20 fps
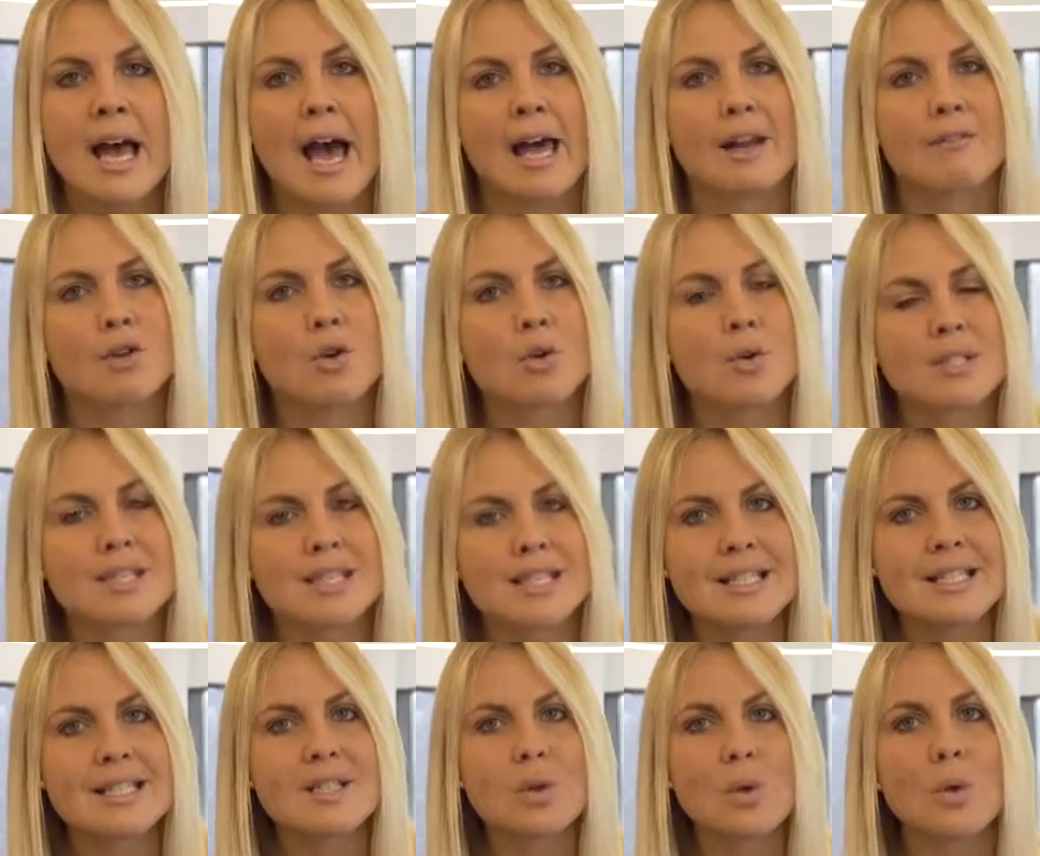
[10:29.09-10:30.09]
And of course,
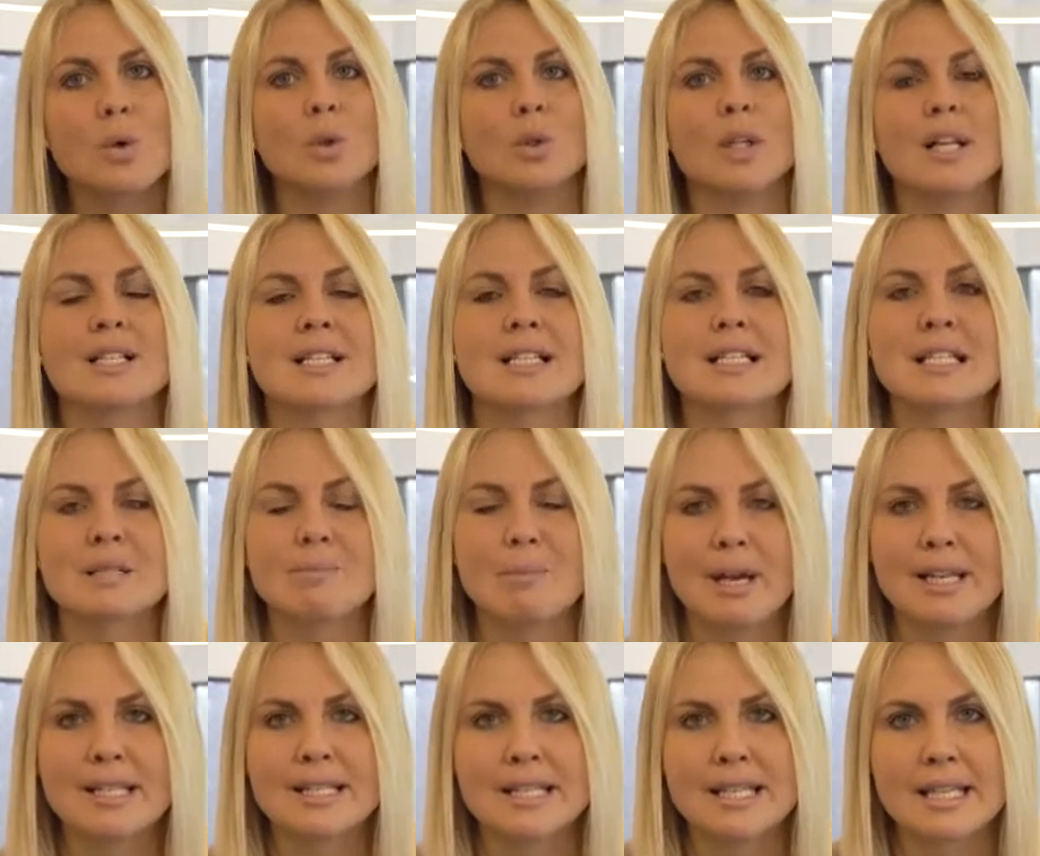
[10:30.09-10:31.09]
this is all to
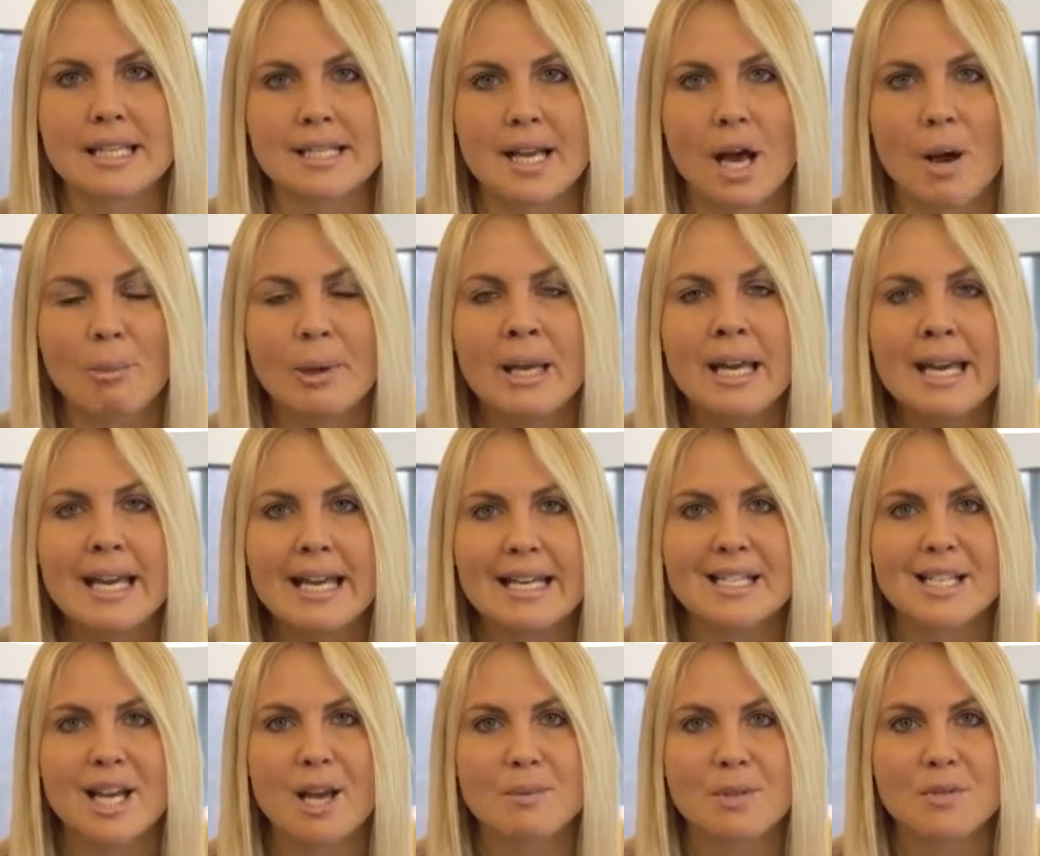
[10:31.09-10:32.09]
spice things up
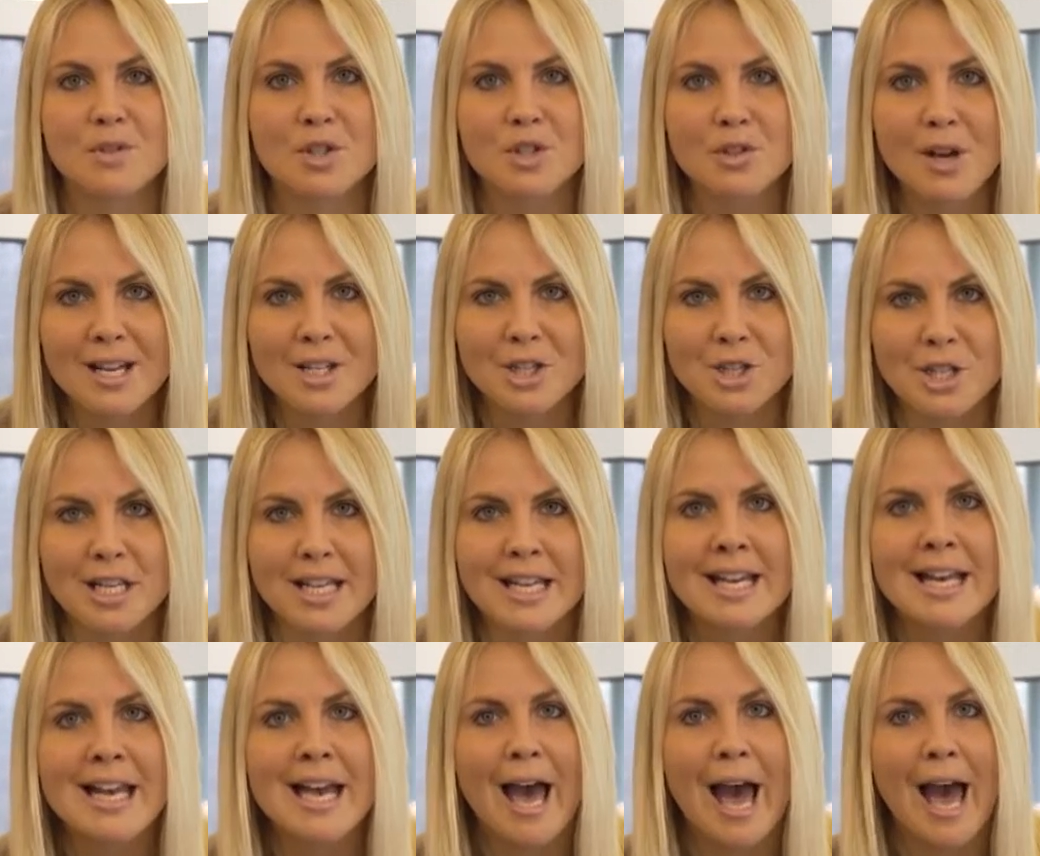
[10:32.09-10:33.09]
in terms of strategy
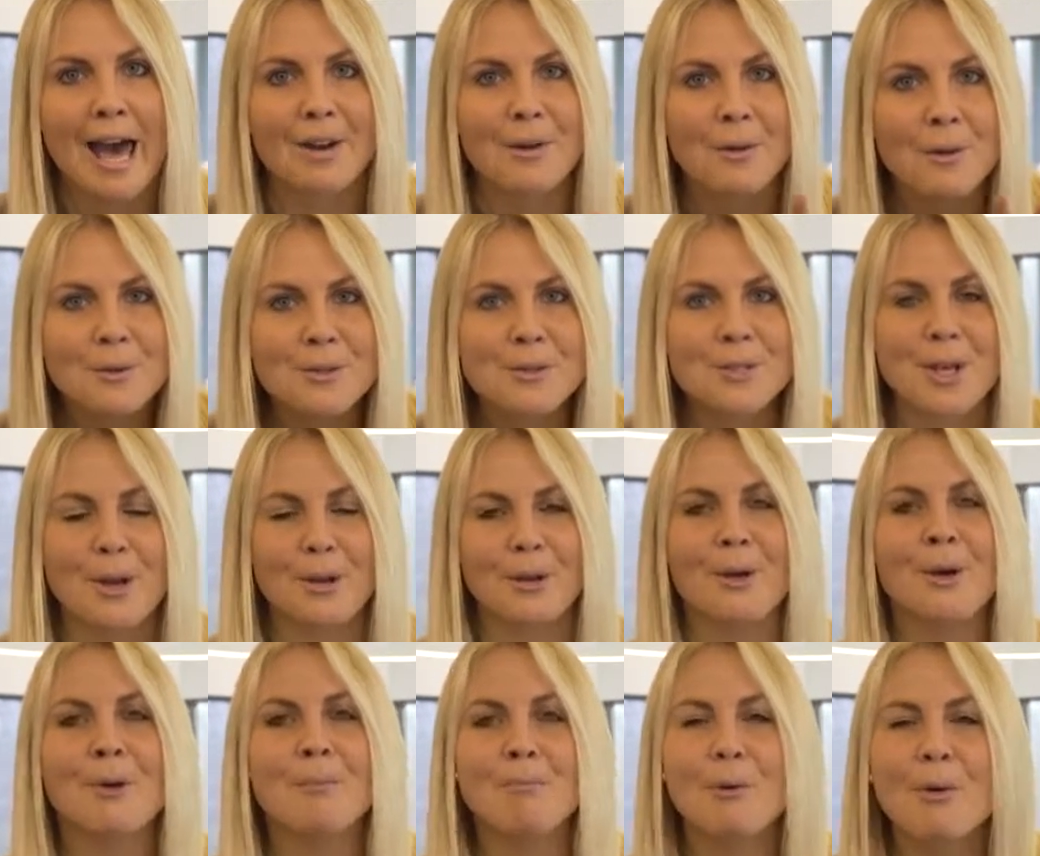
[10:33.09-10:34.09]
and also,
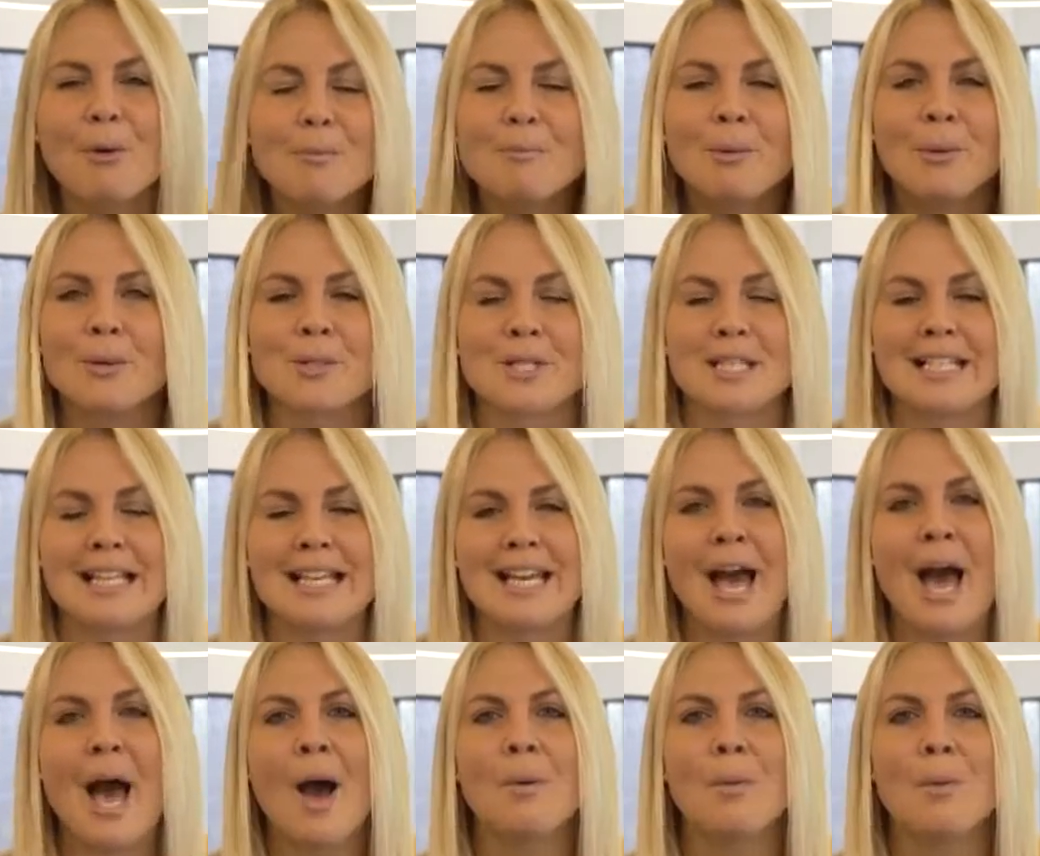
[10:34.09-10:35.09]
more importantly,
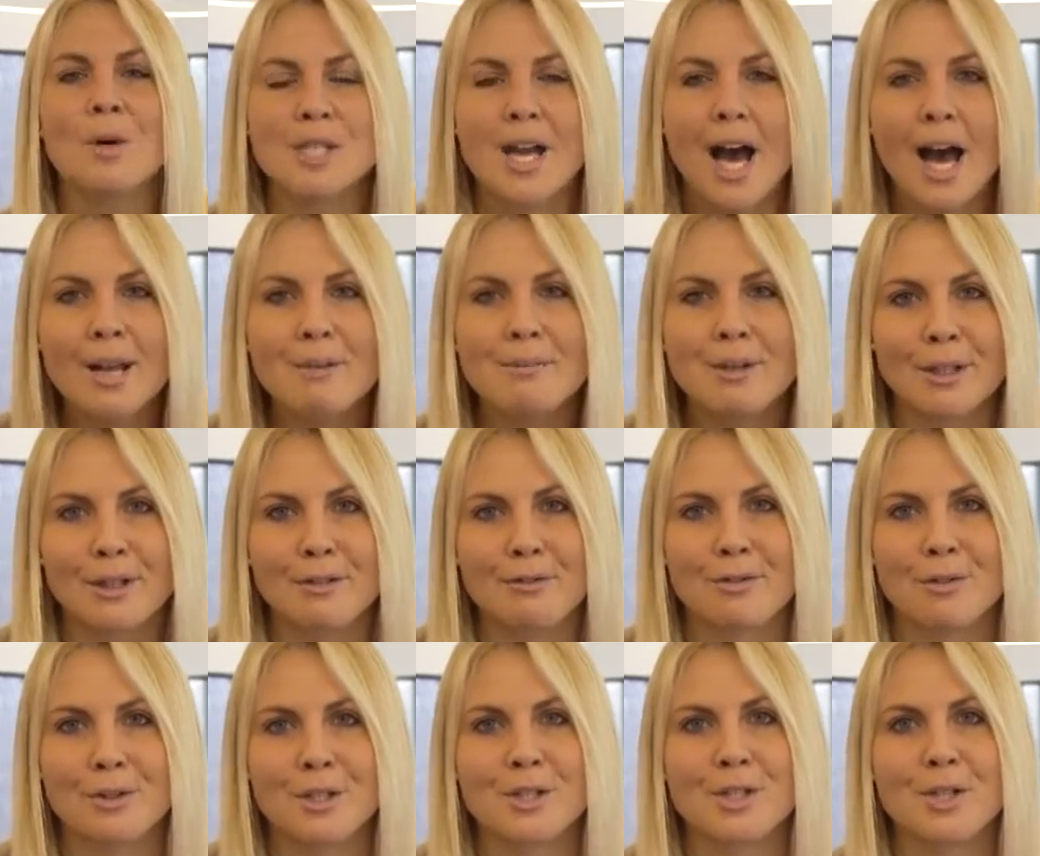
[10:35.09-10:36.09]
what I'm looking
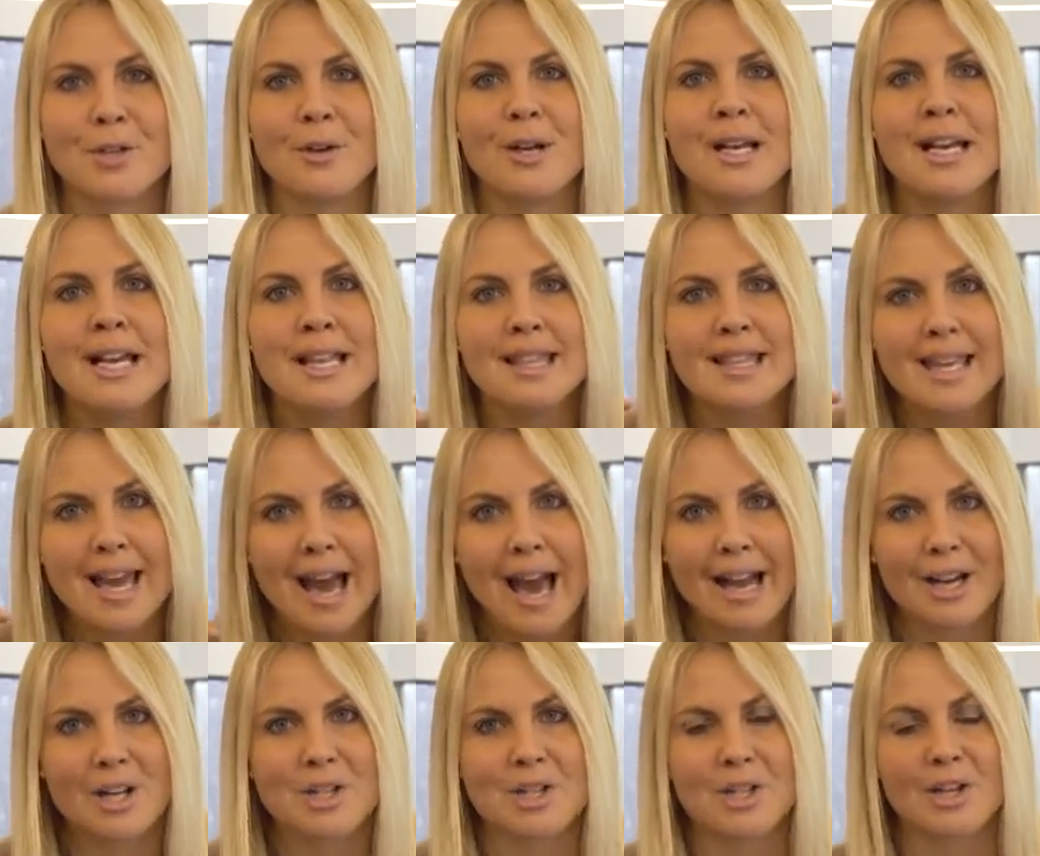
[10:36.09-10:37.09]
forward to, the
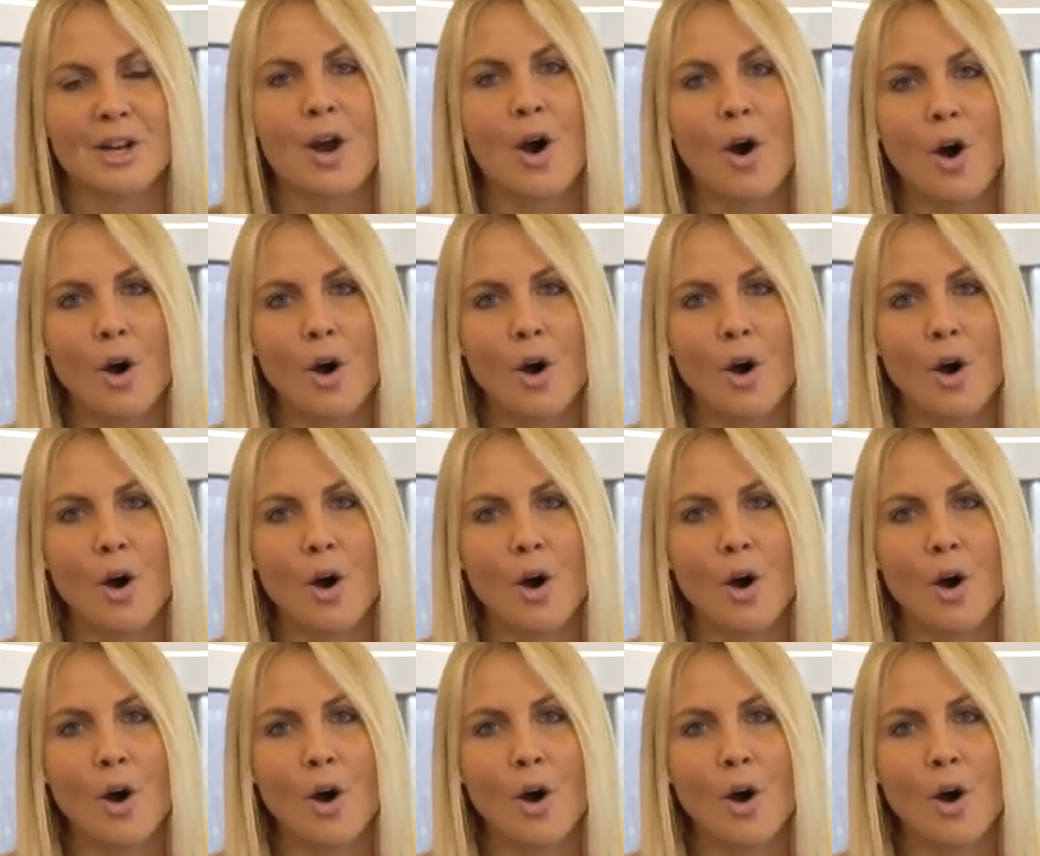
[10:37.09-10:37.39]
action